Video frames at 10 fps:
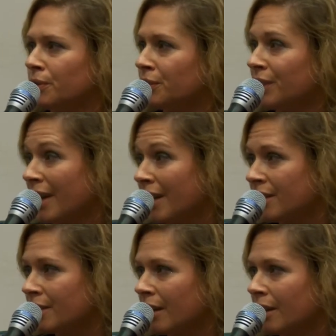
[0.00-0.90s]

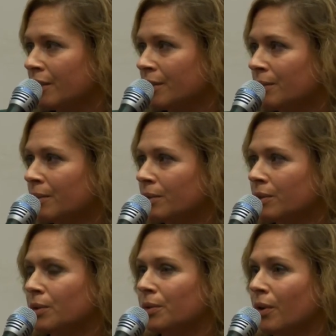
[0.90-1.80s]
change that to
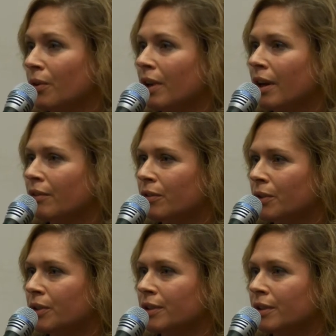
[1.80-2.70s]
an online
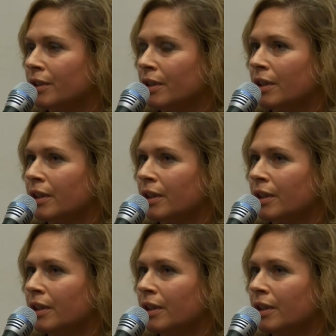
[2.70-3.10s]
version.